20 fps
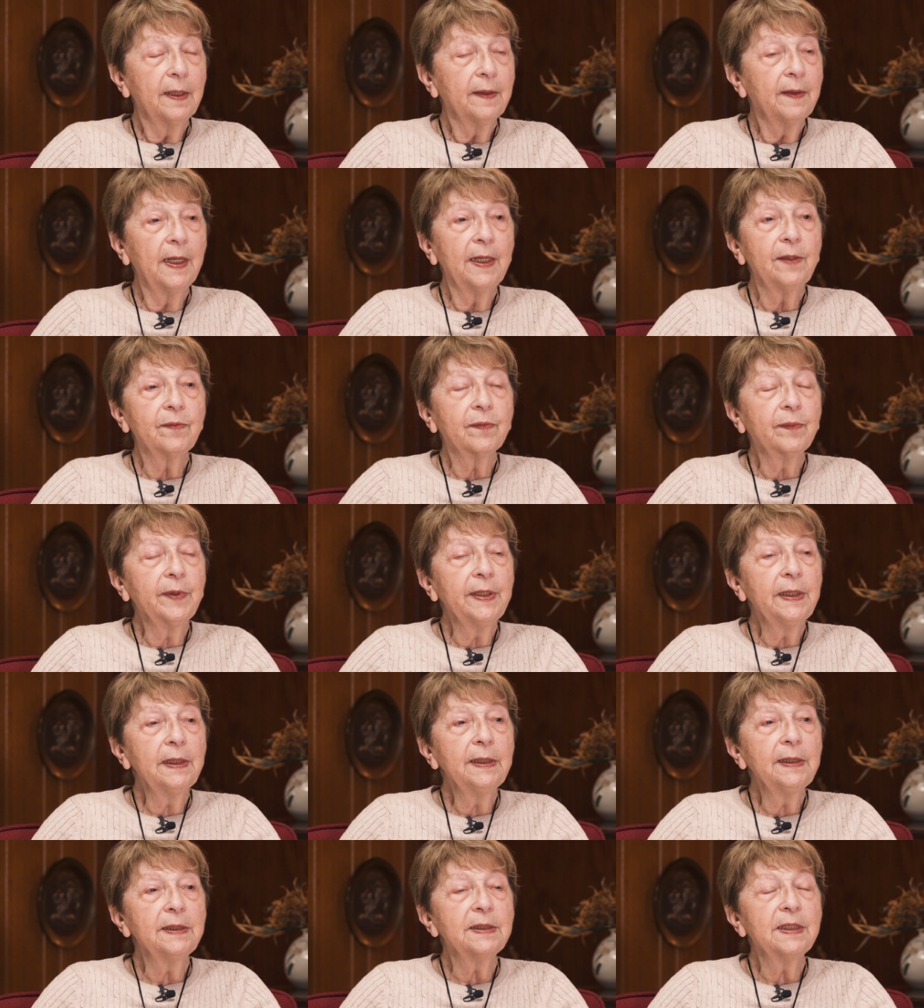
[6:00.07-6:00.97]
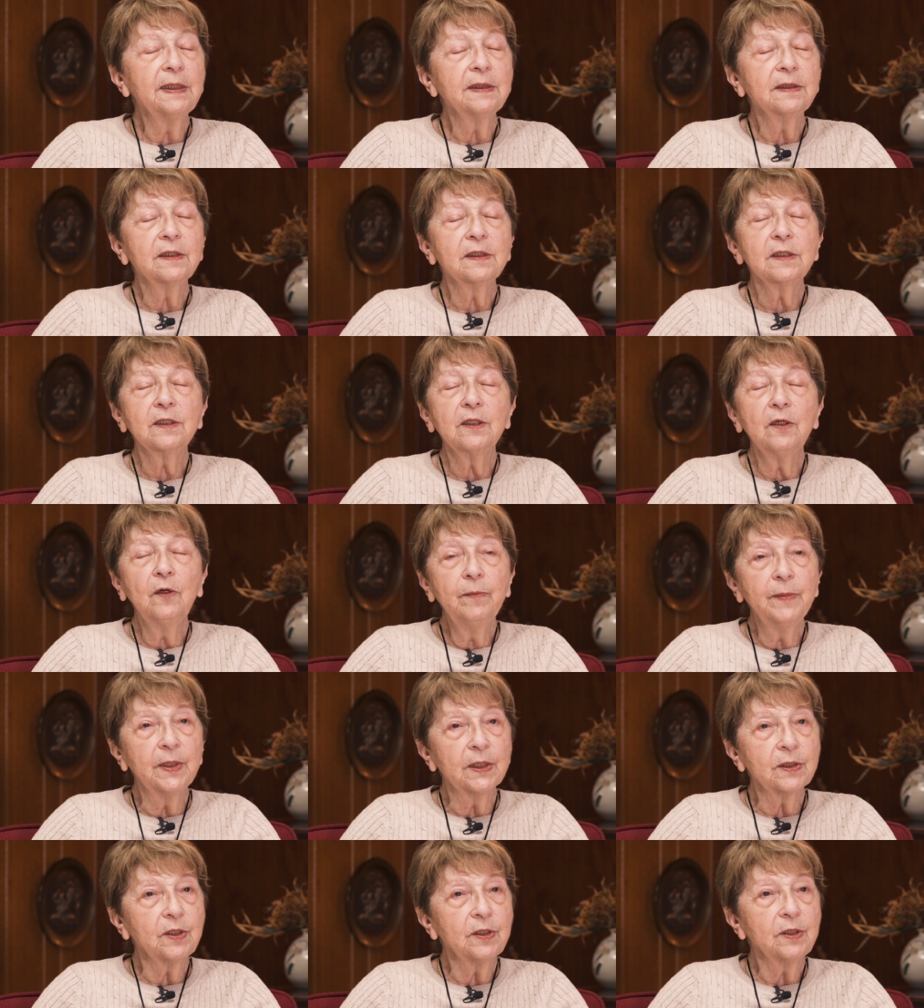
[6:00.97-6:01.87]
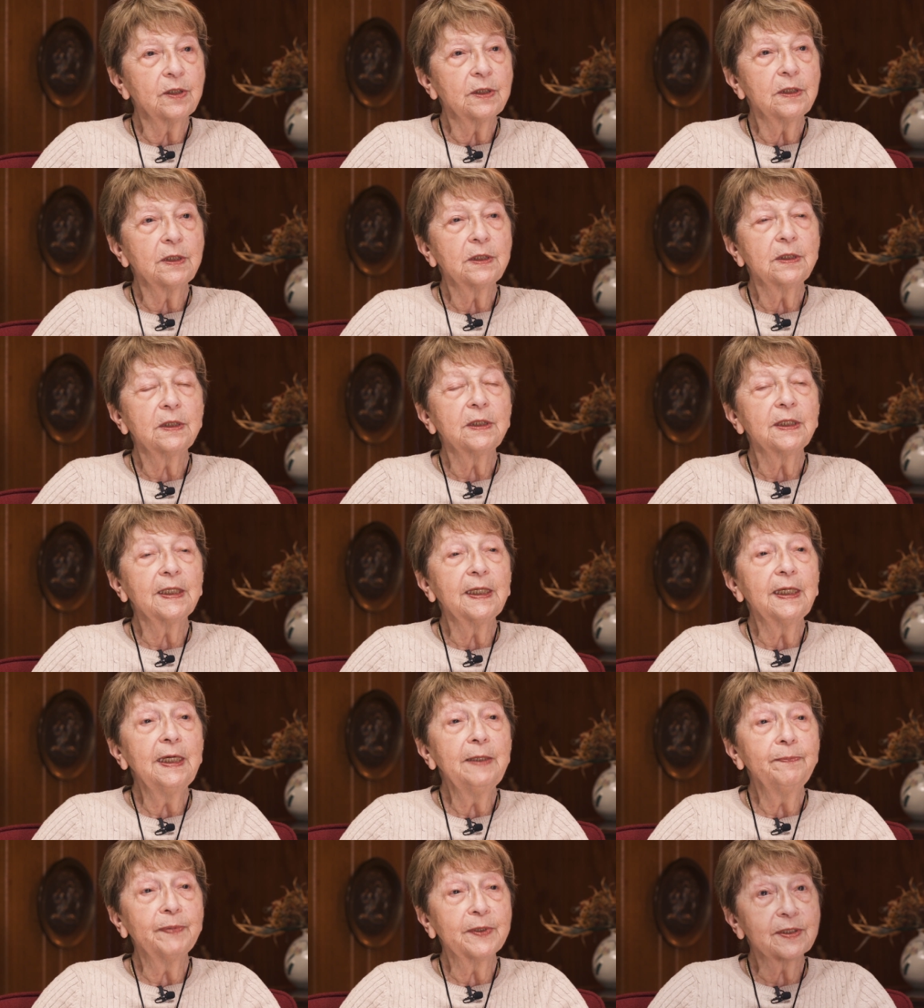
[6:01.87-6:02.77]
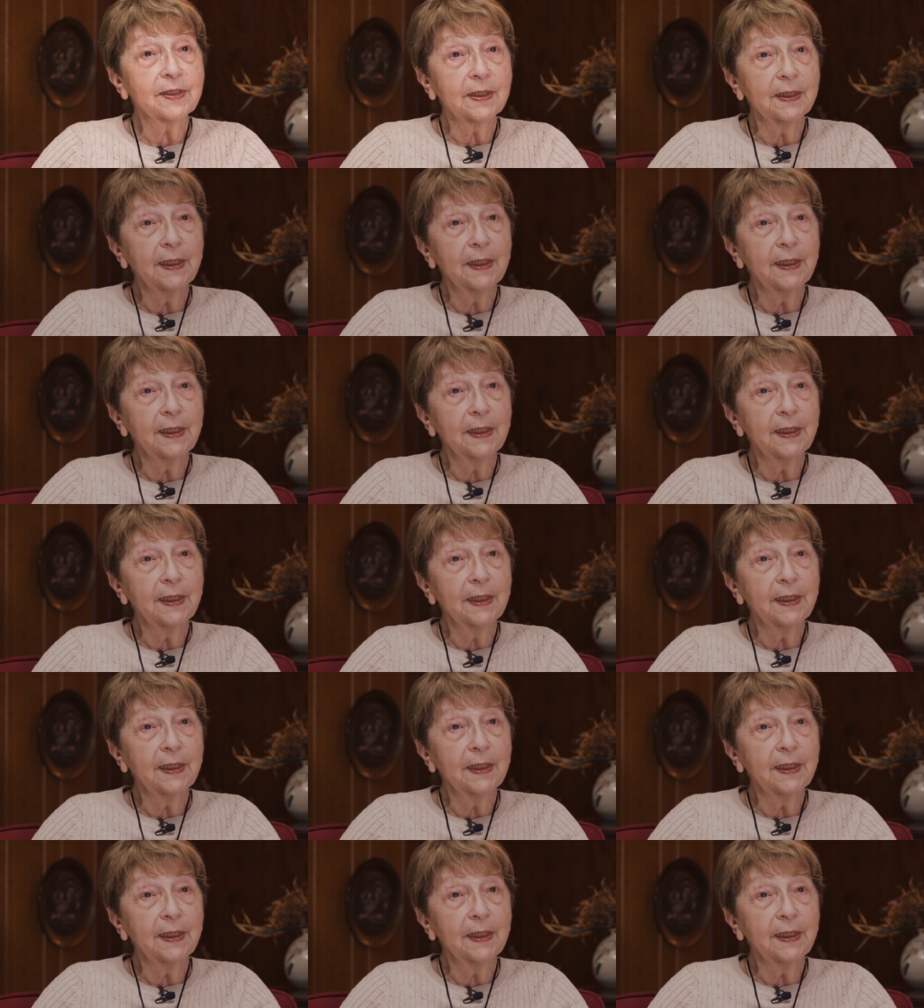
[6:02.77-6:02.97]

They really did so much to keep us